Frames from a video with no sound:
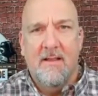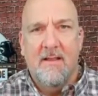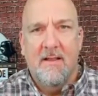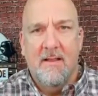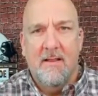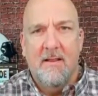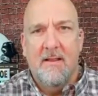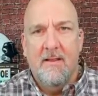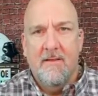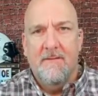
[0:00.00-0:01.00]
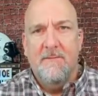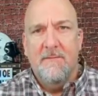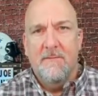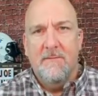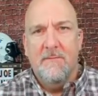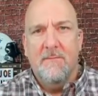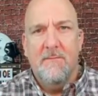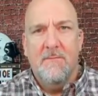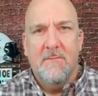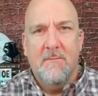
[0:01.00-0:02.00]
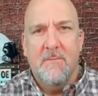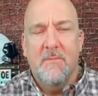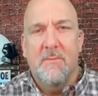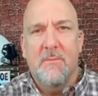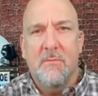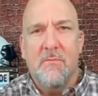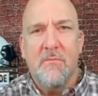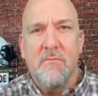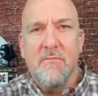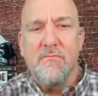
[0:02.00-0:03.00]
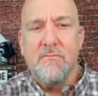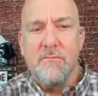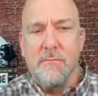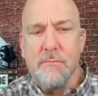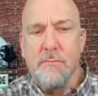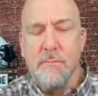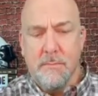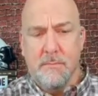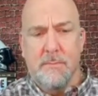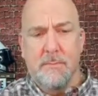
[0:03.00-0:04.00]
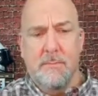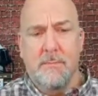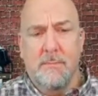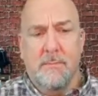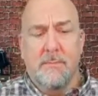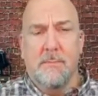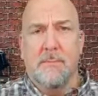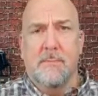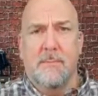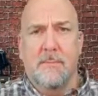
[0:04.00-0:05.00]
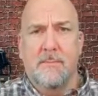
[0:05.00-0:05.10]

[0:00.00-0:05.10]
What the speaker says: (silent)